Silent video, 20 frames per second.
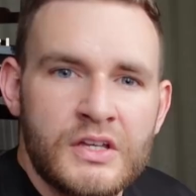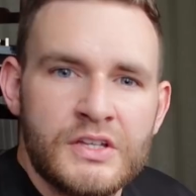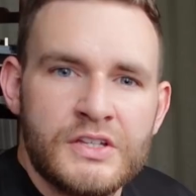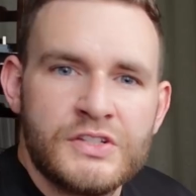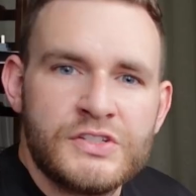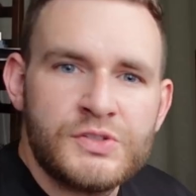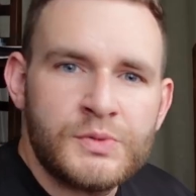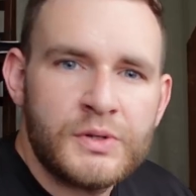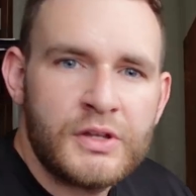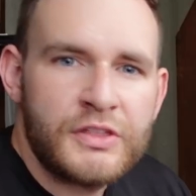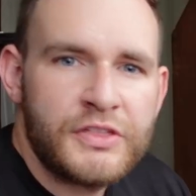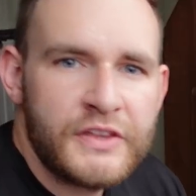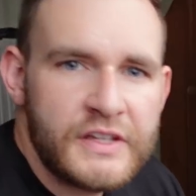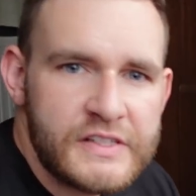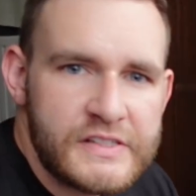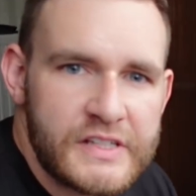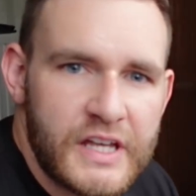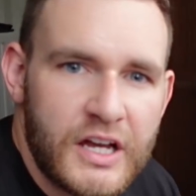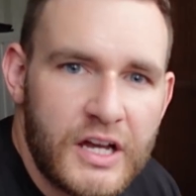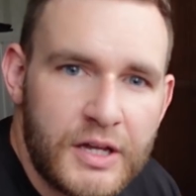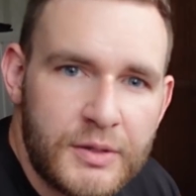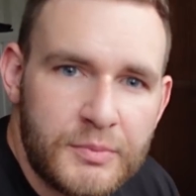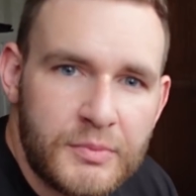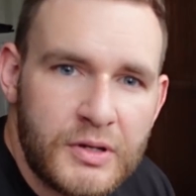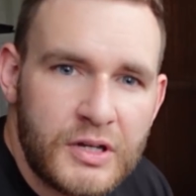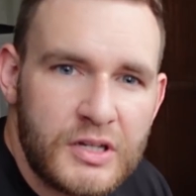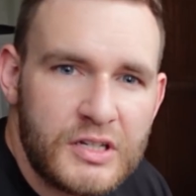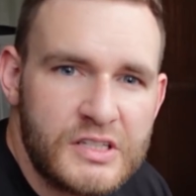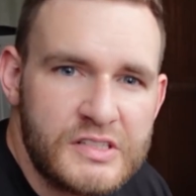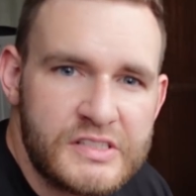So one of the things that I'm
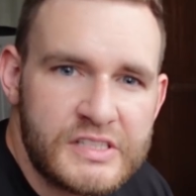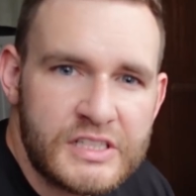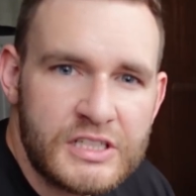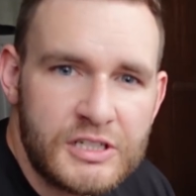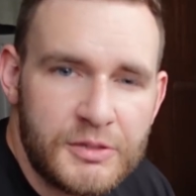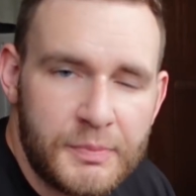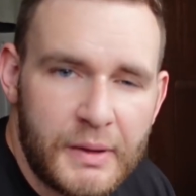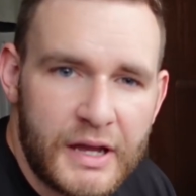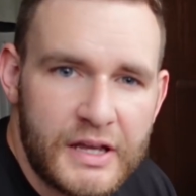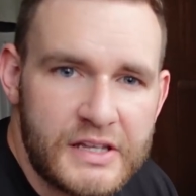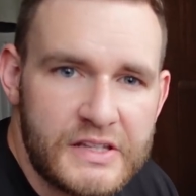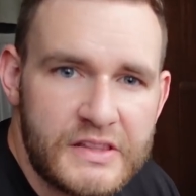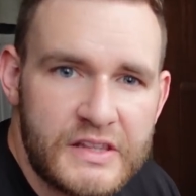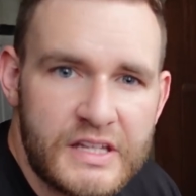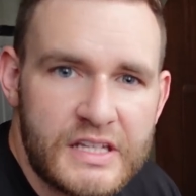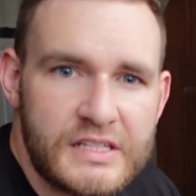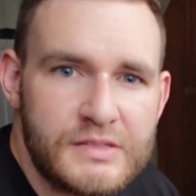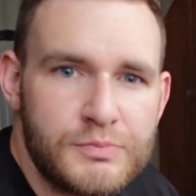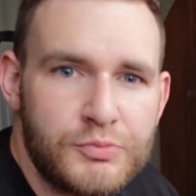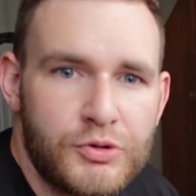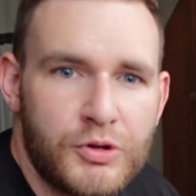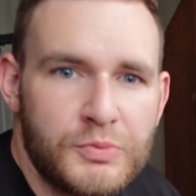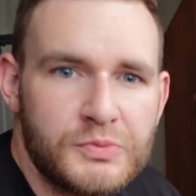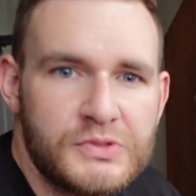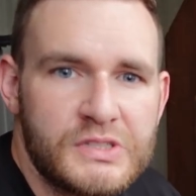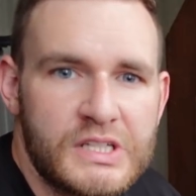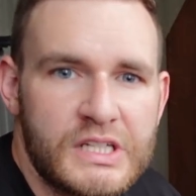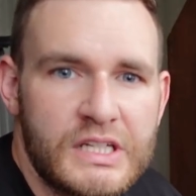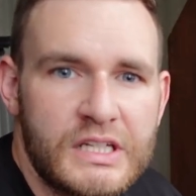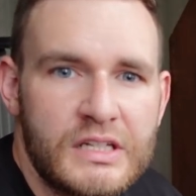concerned about in this
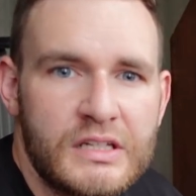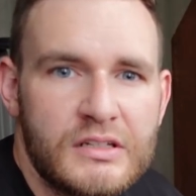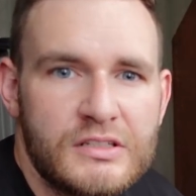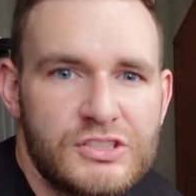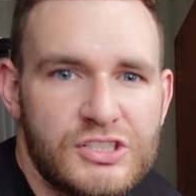property,